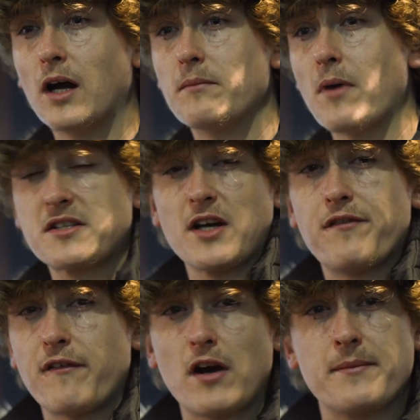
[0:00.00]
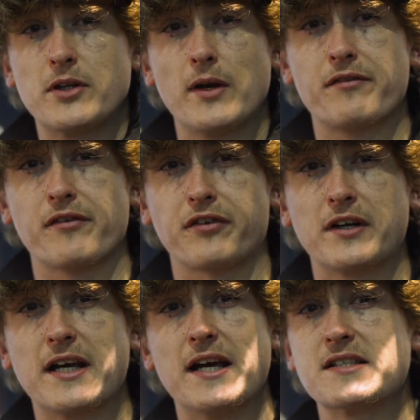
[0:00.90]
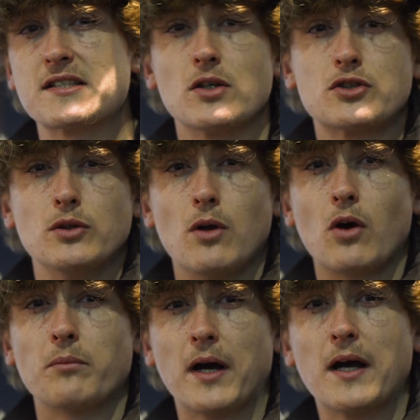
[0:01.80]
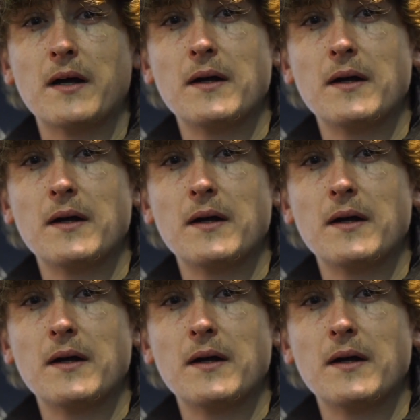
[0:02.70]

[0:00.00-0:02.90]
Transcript: Myself, I've only been doing it for 3 years. It's not too long, but